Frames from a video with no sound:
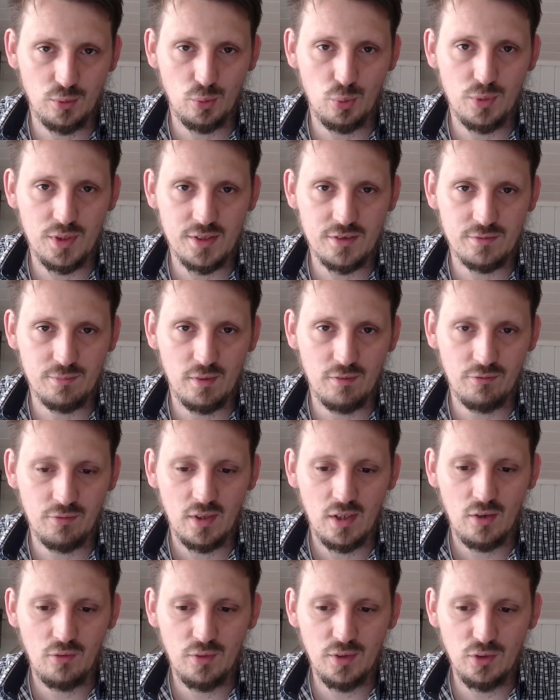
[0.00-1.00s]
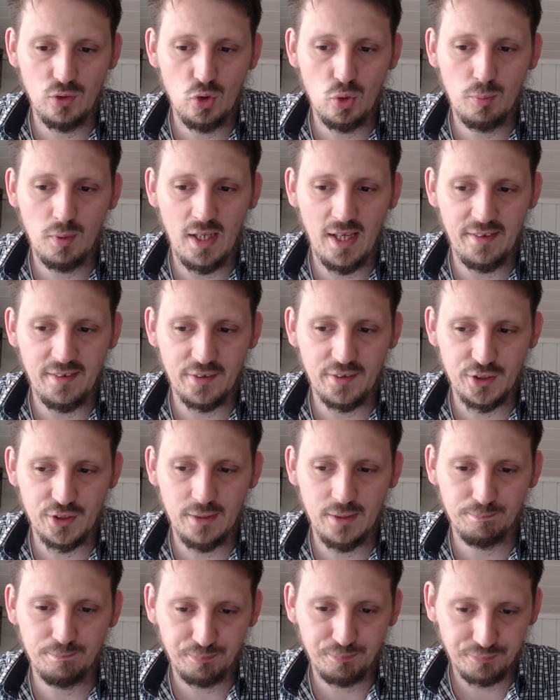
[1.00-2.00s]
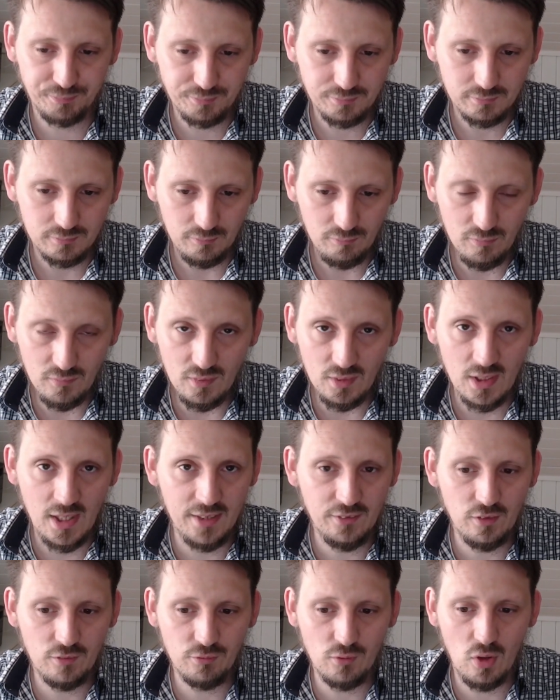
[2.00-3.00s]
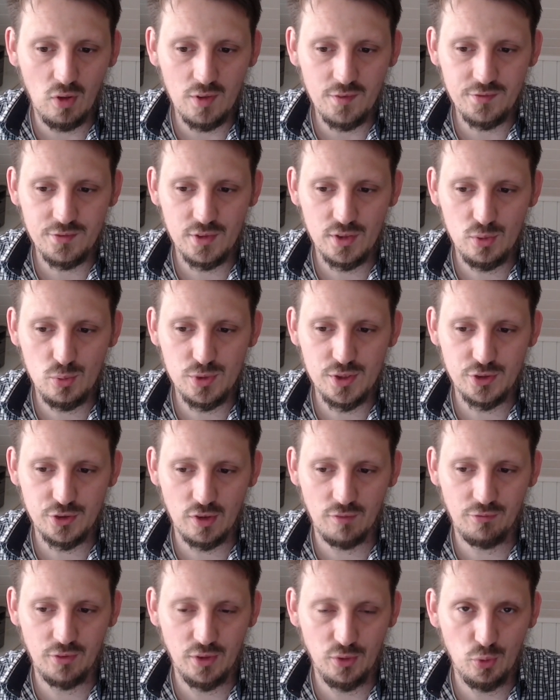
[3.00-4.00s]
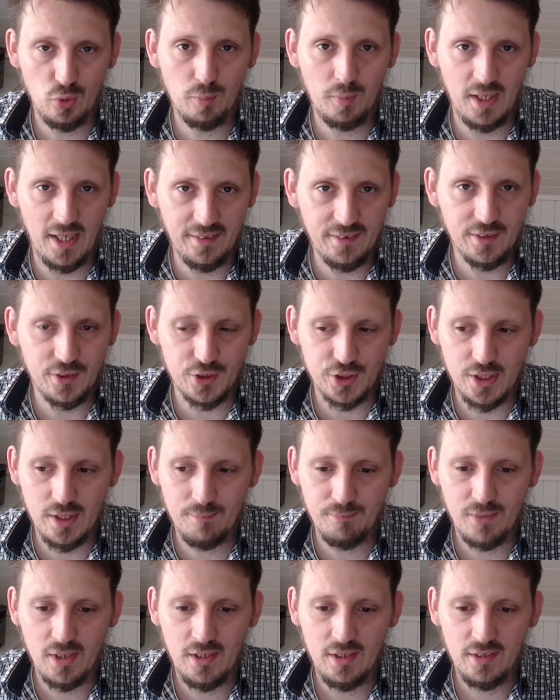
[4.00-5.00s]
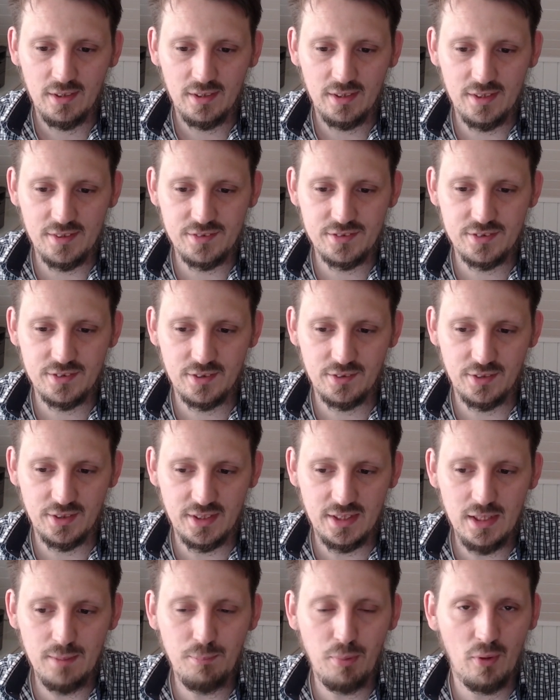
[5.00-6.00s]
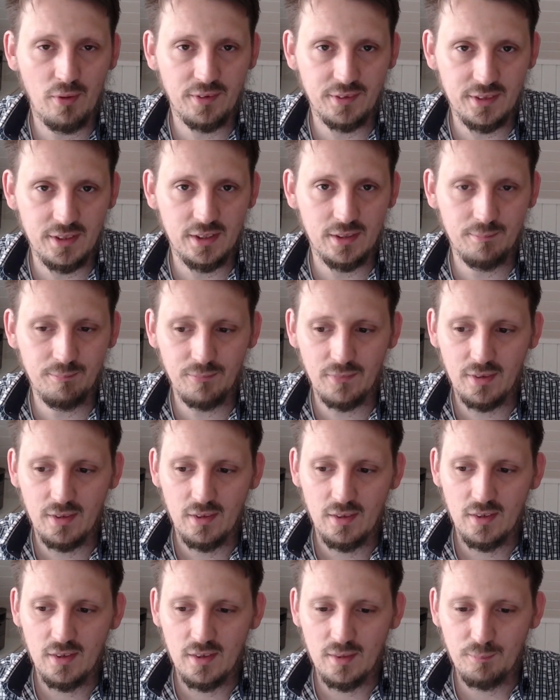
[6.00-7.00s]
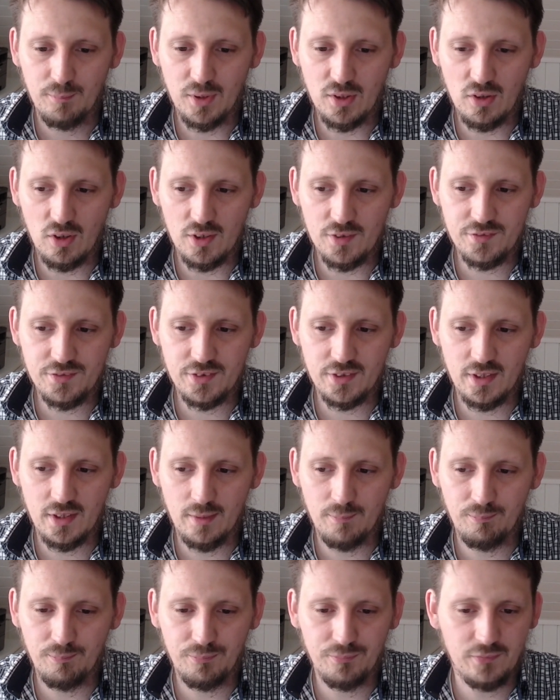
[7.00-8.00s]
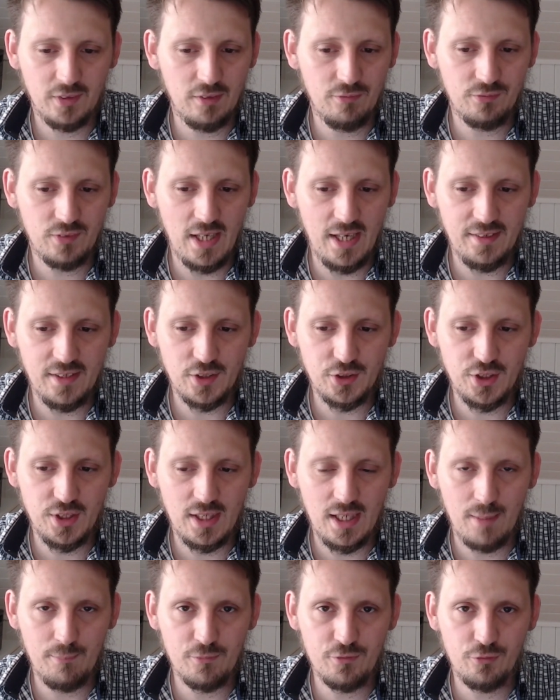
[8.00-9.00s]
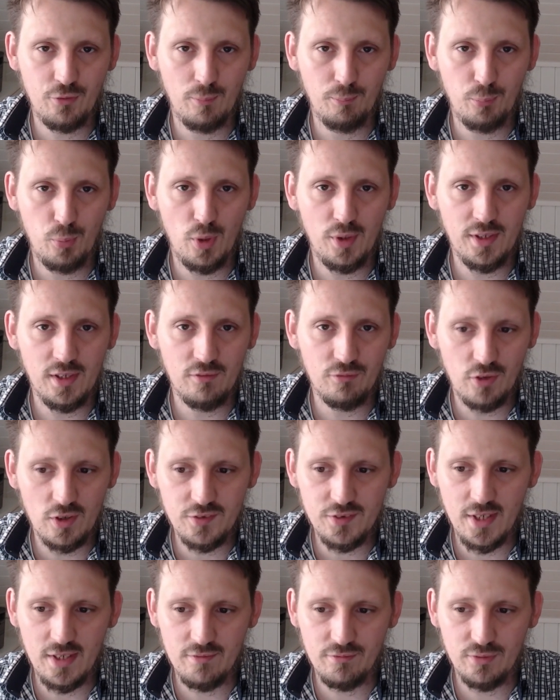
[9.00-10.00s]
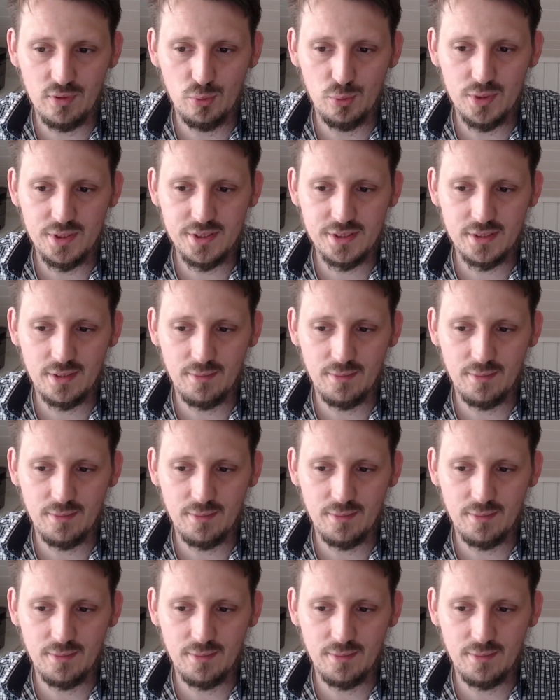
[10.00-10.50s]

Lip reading: this with renewable energy. And of course, the usage of renewable energy is the key point here, because if the energy comes from burning fossil fuels,